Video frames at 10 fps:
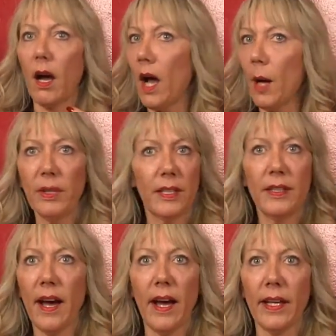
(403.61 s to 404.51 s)
I'm gonna
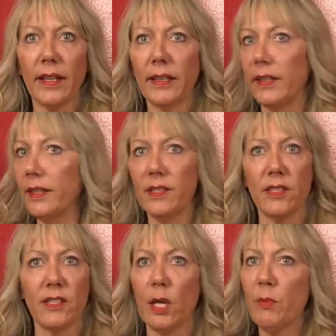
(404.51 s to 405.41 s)
die. It's
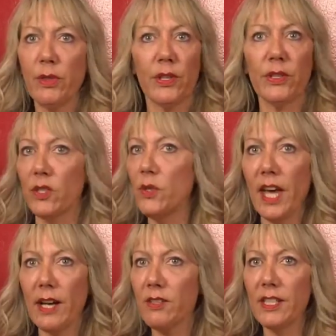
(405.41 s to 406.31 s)
December 3rd,
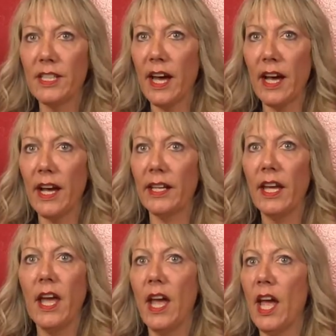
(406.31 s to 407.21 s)
2009,
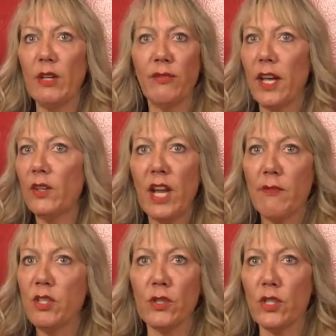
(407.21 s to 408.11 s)
and if I don't
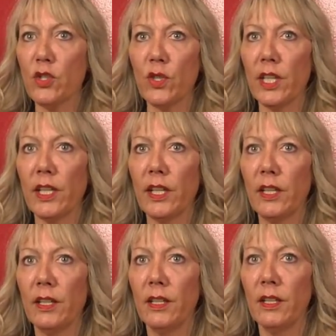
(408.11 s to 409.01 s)
have surgery
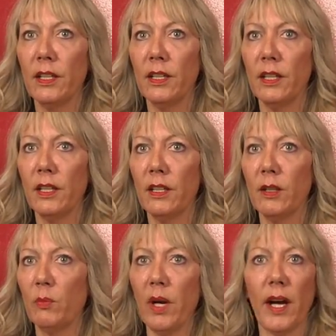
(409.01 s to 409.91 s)

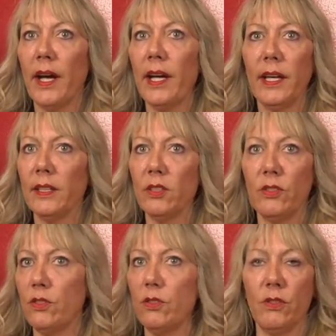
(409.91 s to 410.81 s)
by
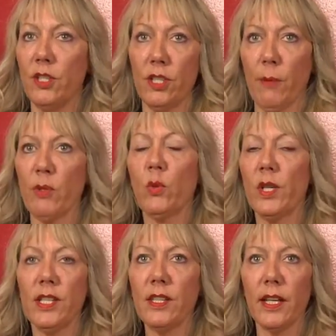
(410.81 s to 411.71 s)
December
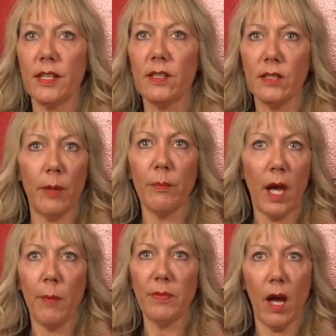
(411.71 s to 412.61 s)
26th,
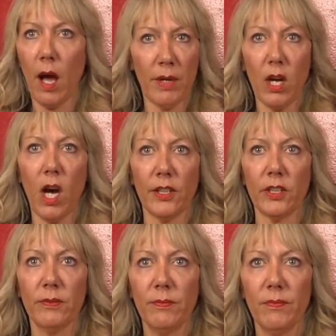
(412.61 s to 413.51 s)
I'm a goner.